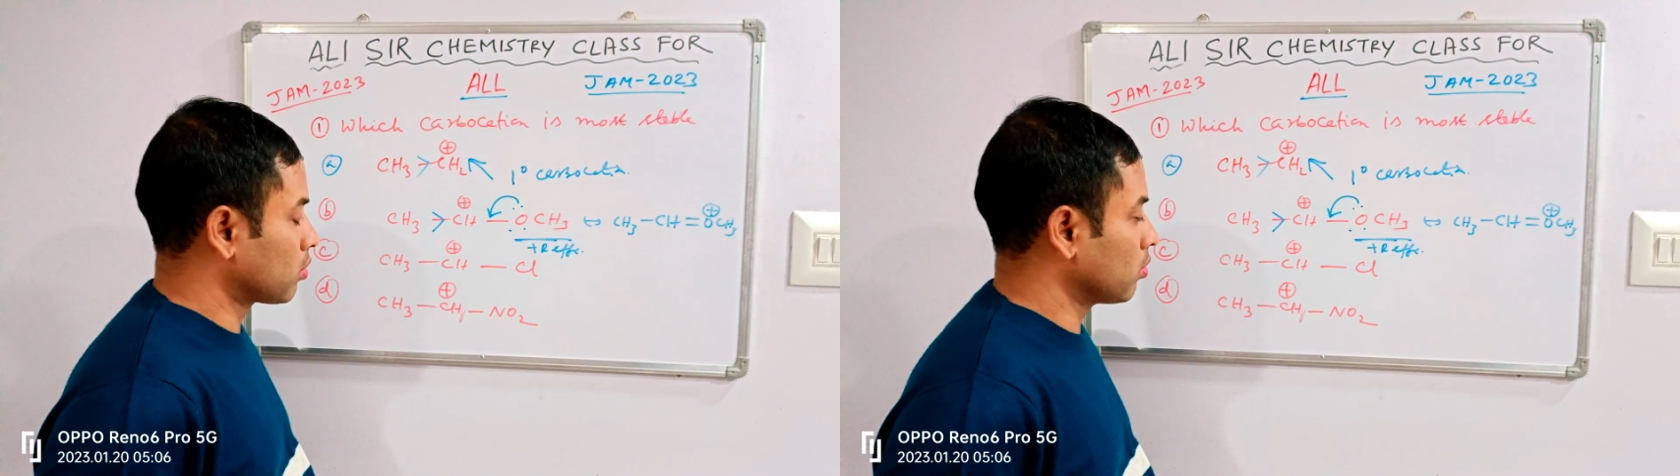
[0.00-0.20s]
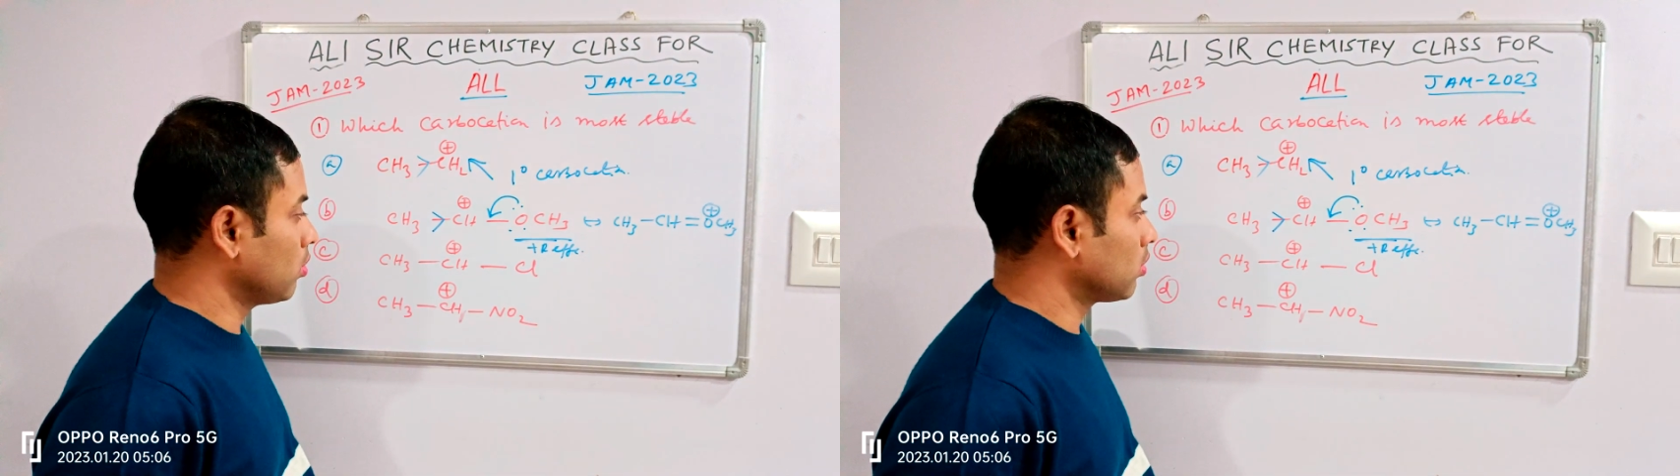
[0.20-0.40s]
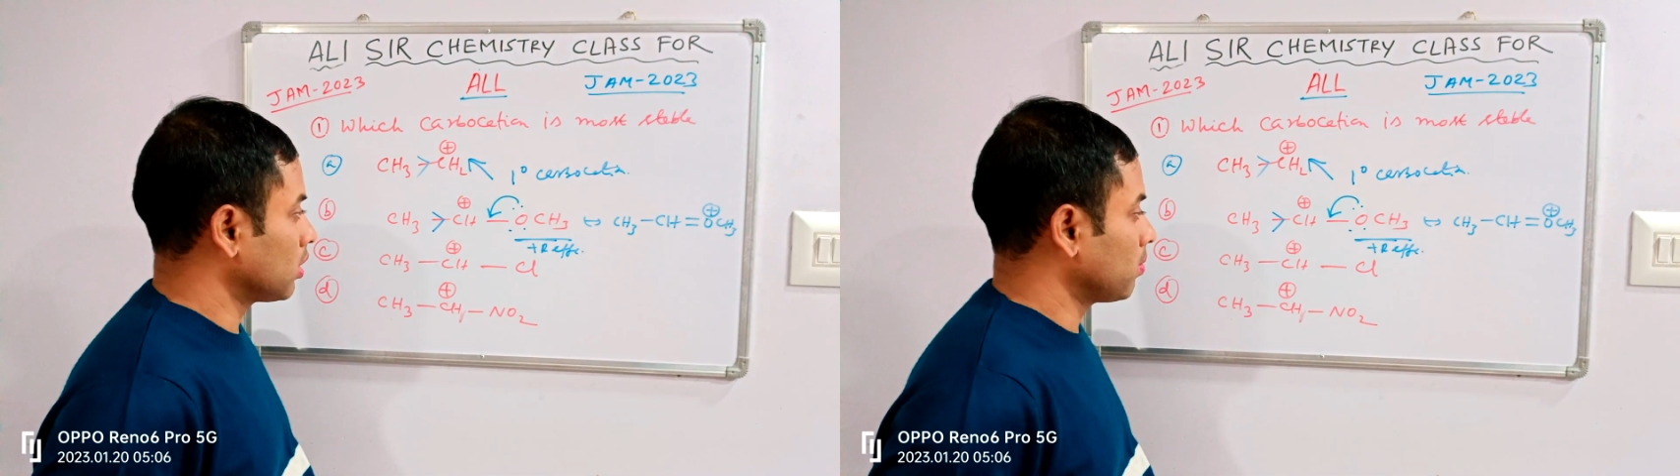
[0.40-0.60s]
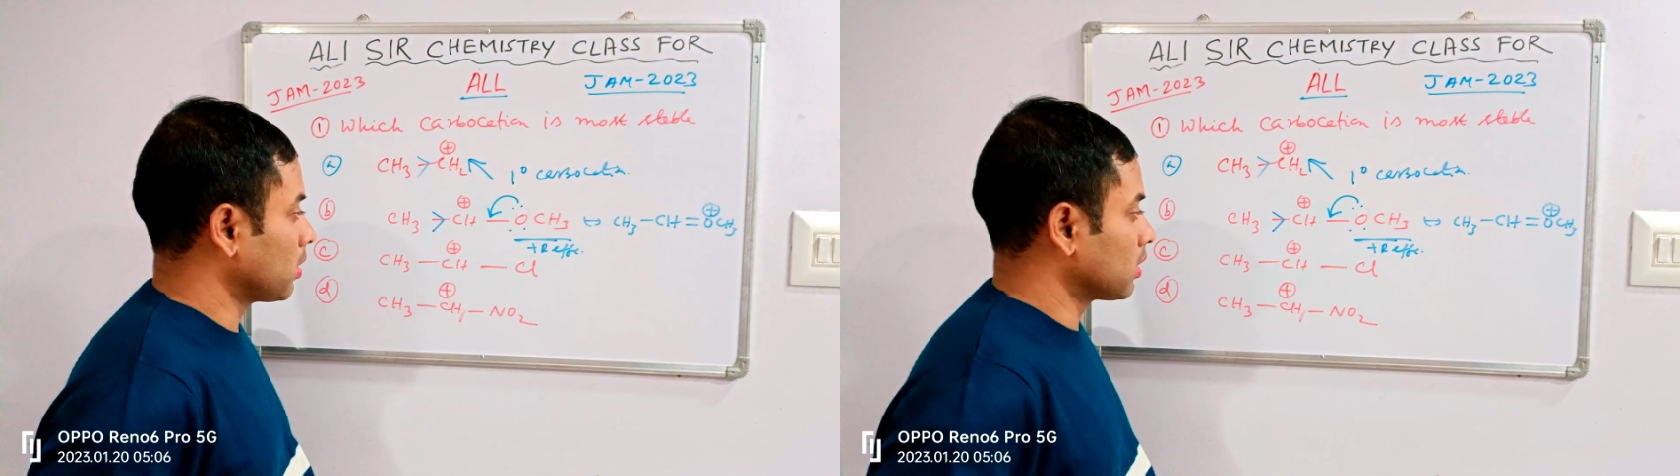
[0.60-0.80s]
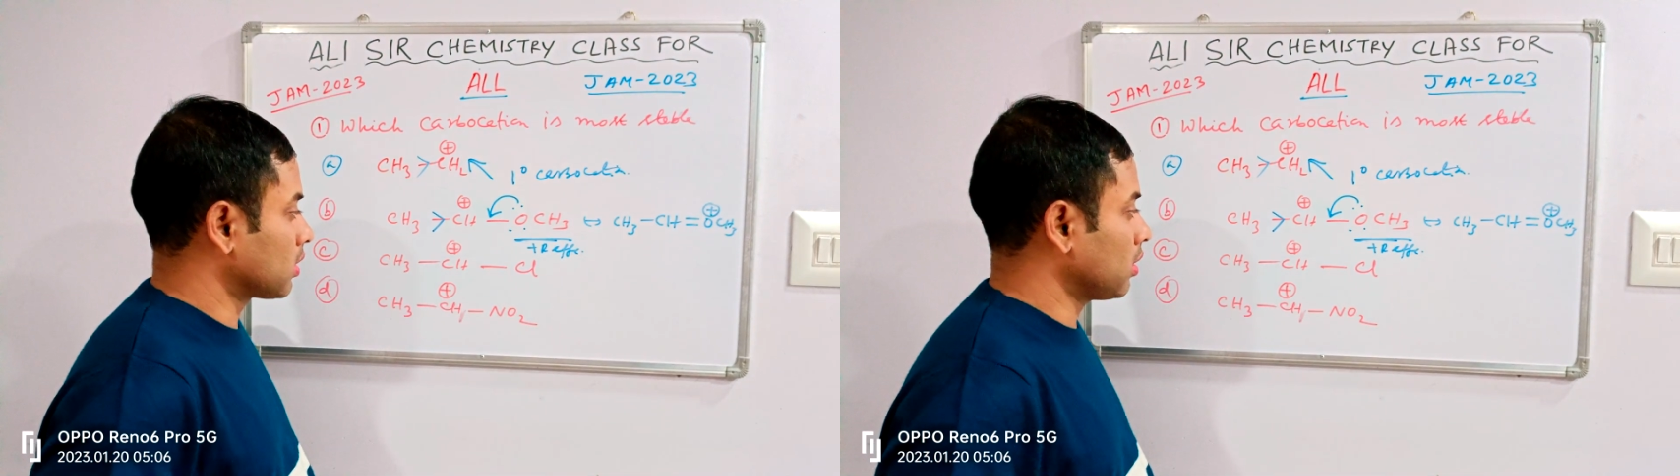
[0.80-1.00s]
show the
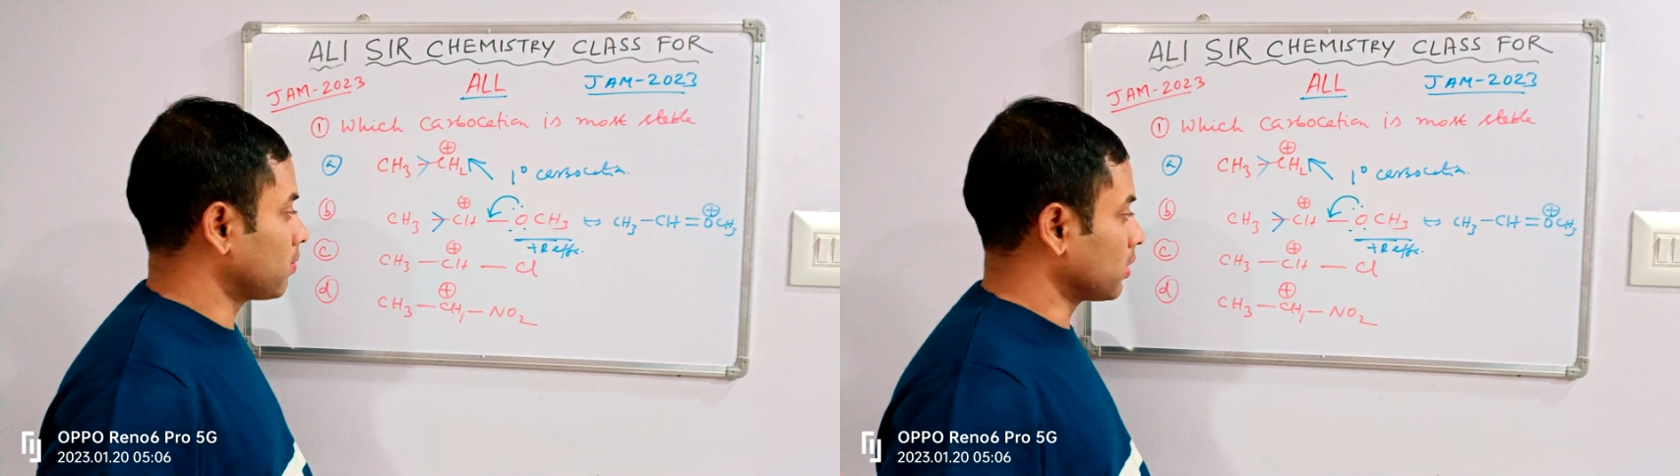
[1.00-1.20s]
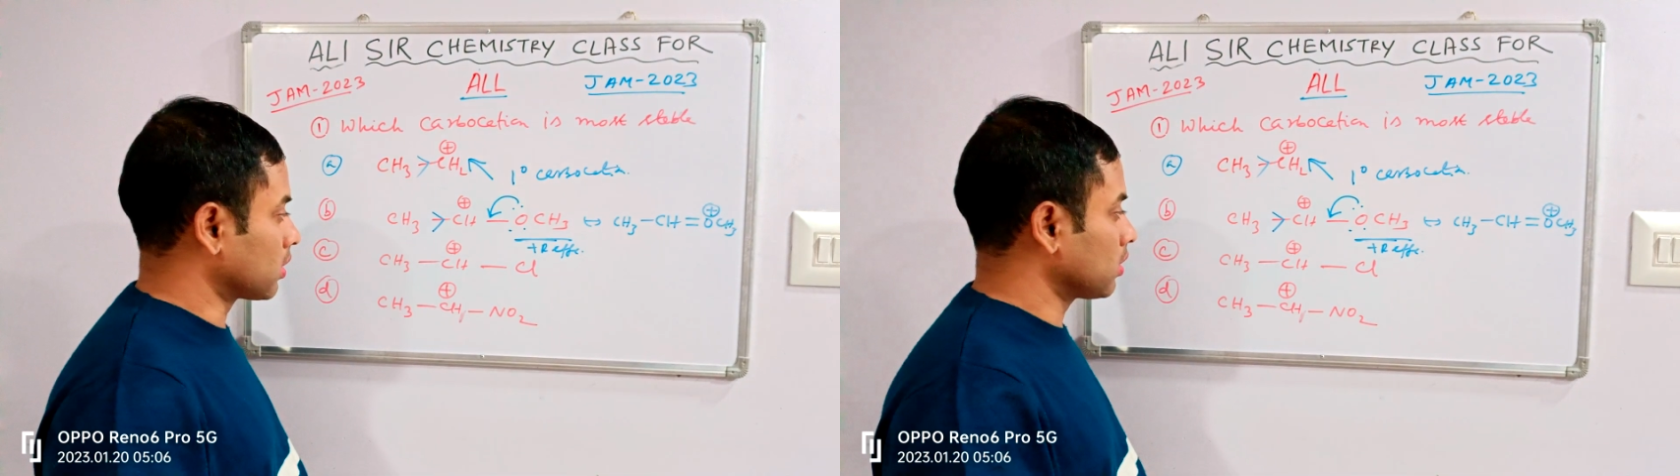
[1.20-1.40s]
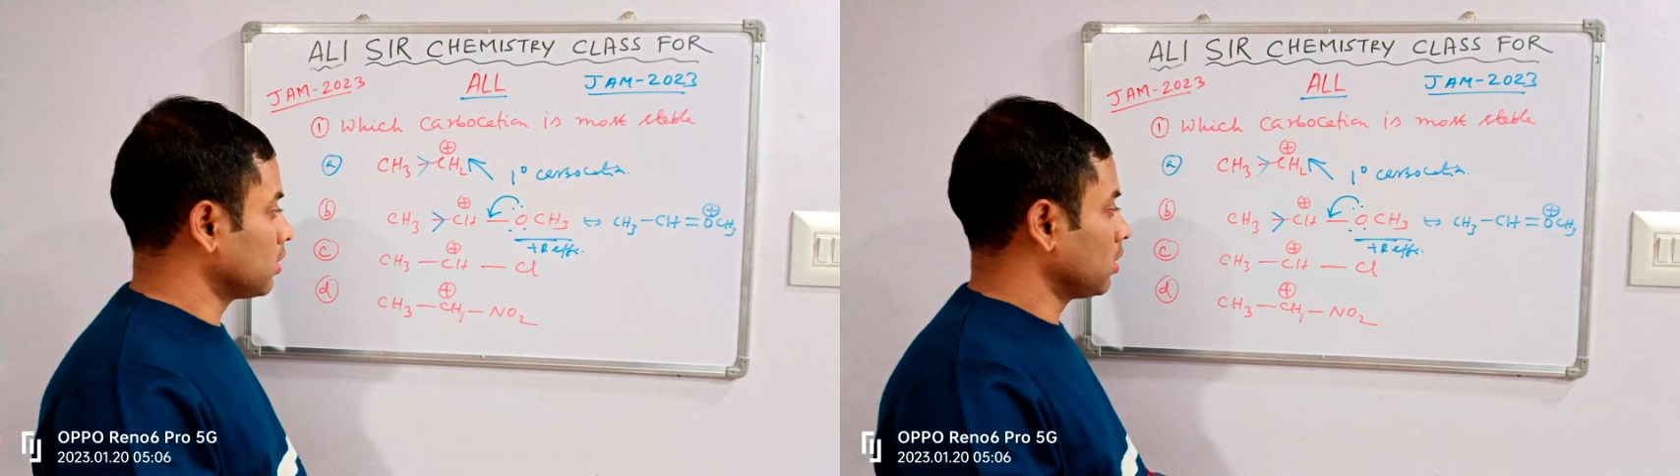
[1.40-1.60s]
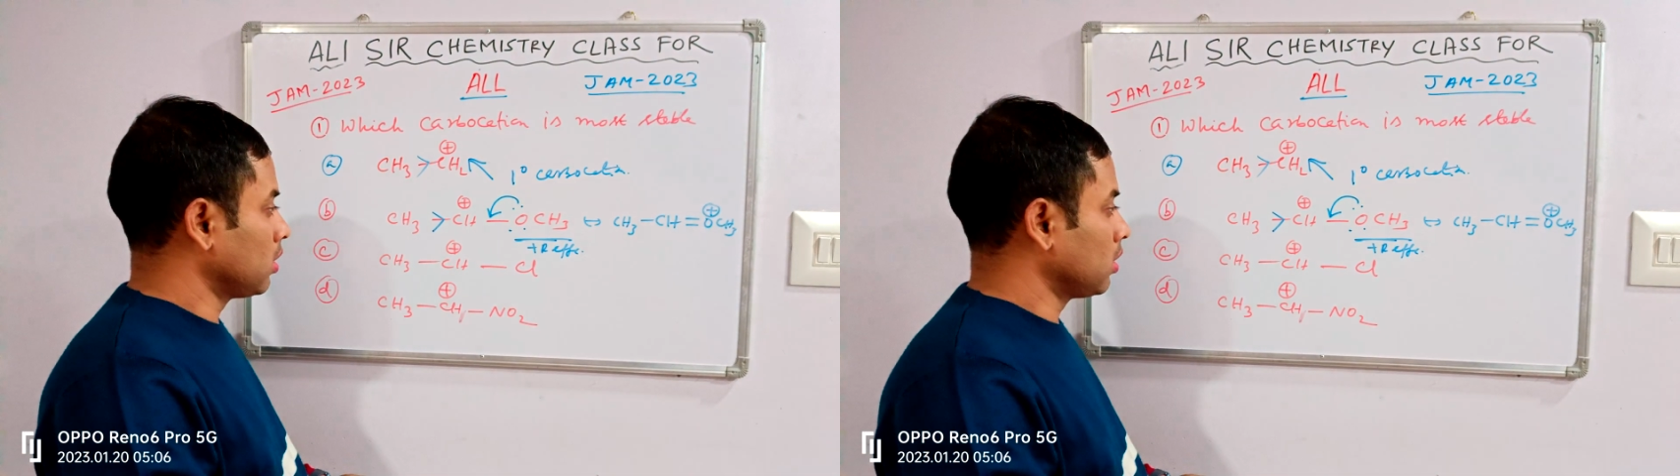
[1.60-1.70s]
plus R effect.